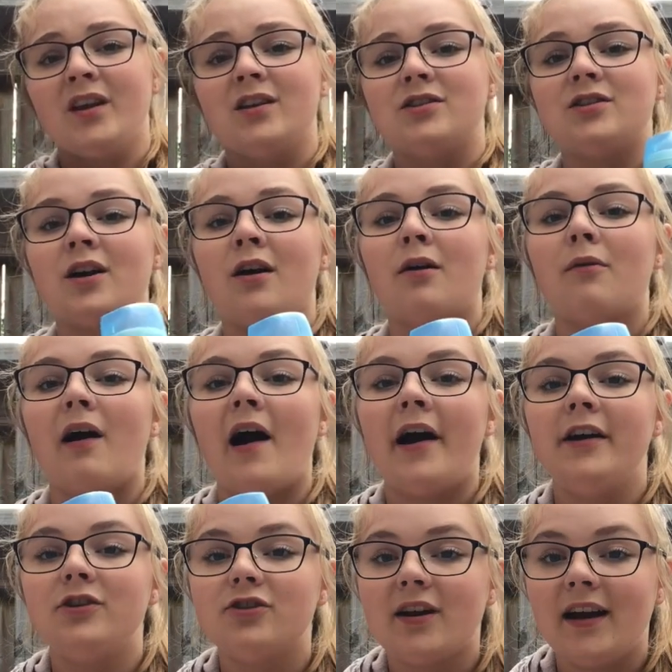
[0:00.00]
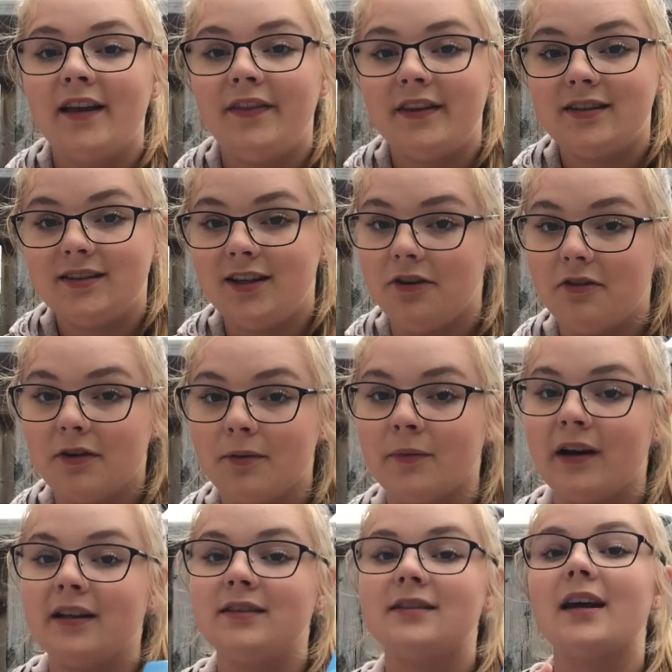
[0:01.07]
So I tried the Secret
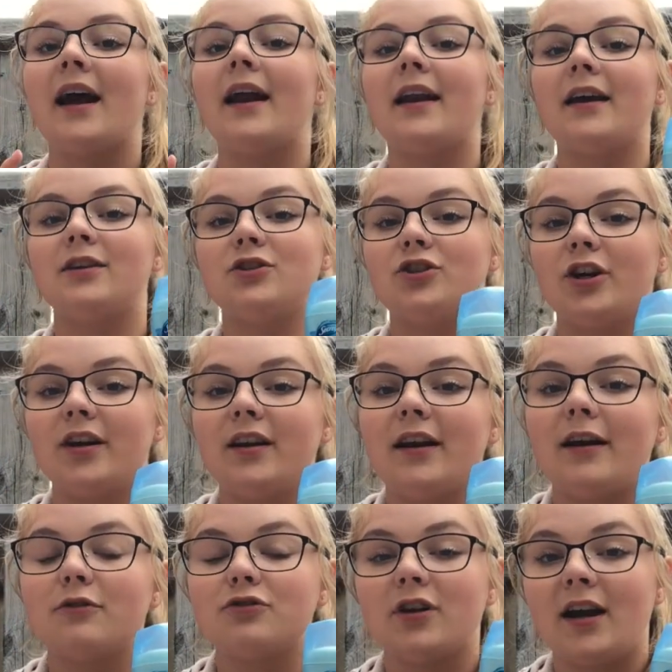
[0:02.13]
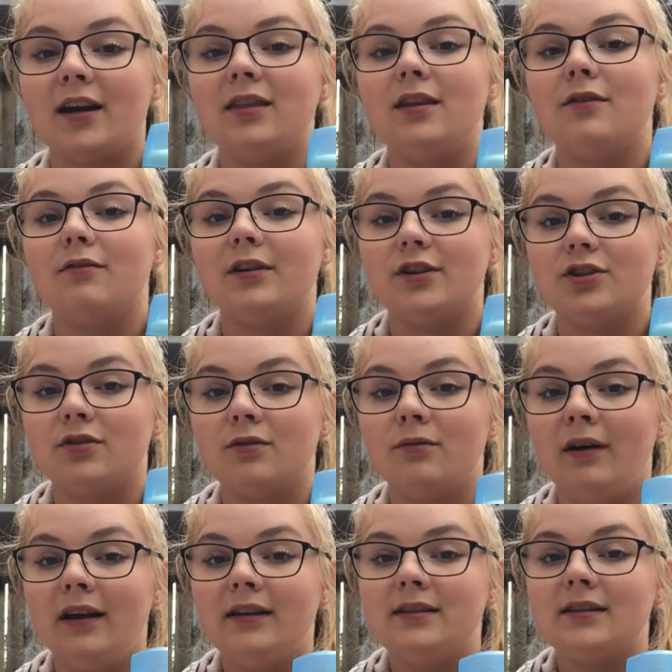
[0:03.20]
ones, and I started out trying the original
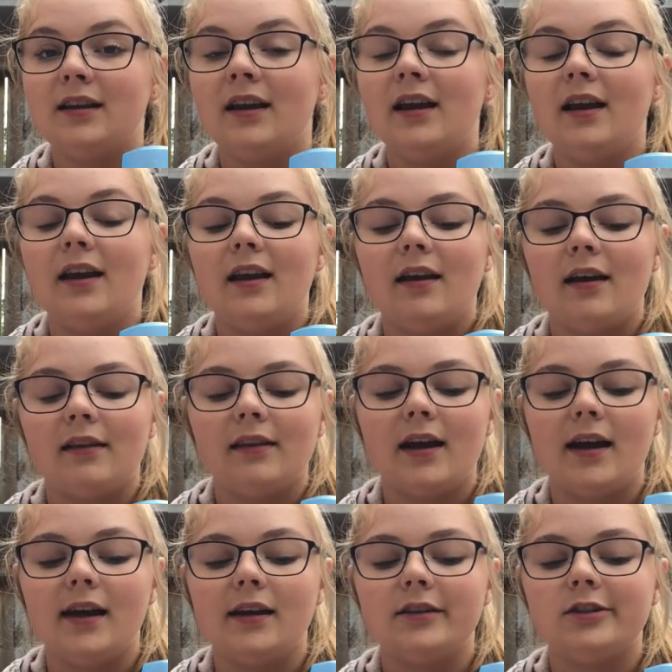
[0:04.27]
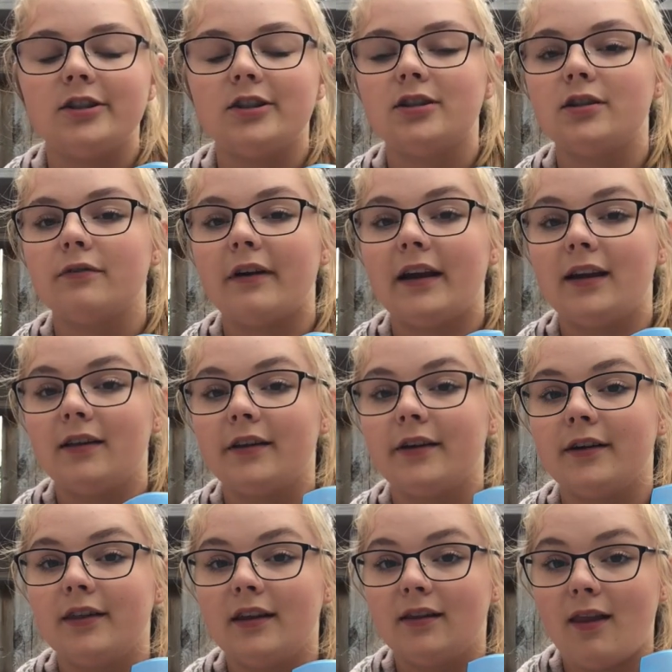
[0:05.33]
ones, like just the
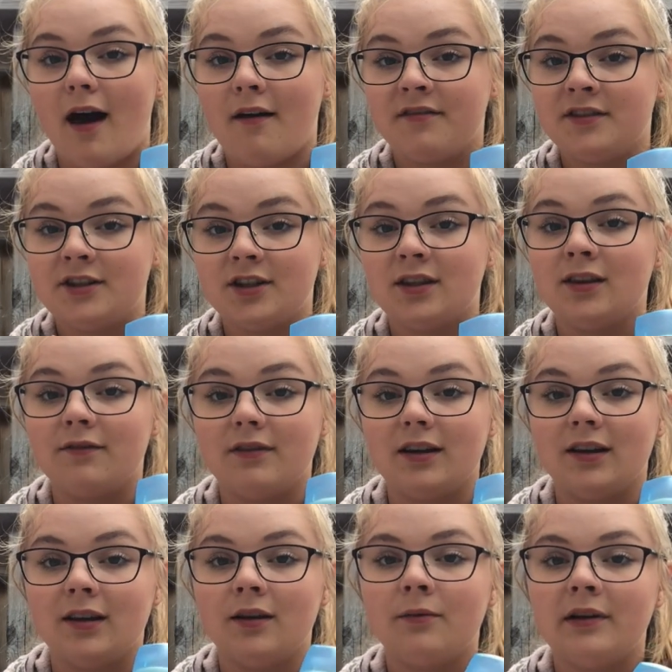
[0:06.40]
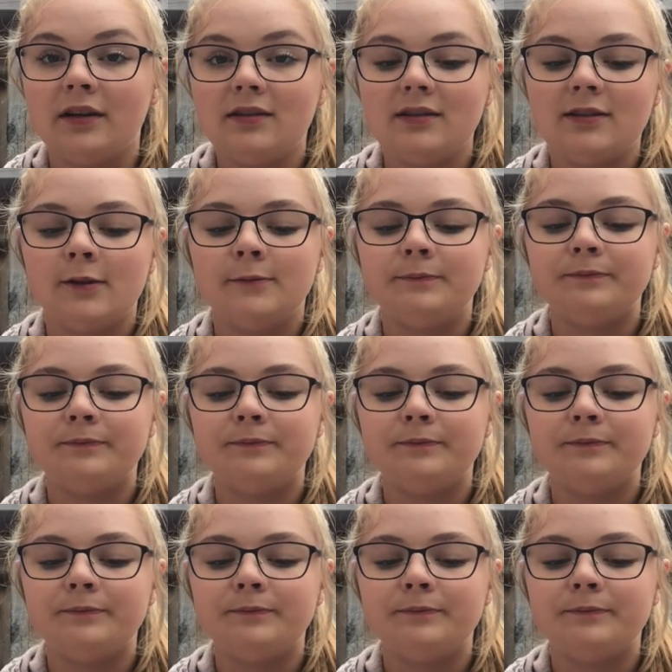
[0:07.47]
lavender and the vanilla ones.